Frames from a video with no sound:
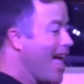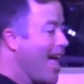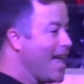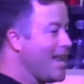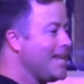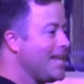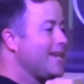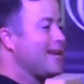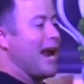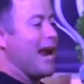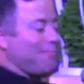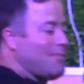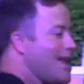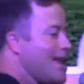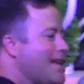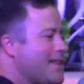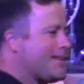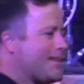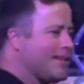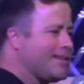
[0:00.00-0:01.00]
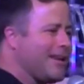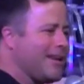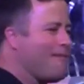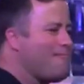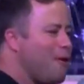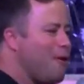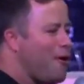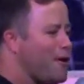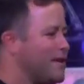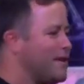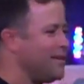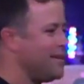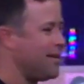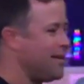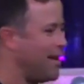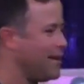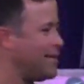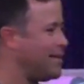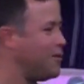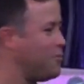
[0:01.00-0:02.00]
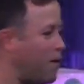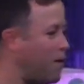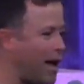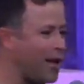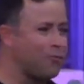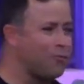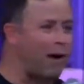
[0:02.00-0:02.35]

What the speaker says: And he grabbed me like this. He said, Jamon. I said, what?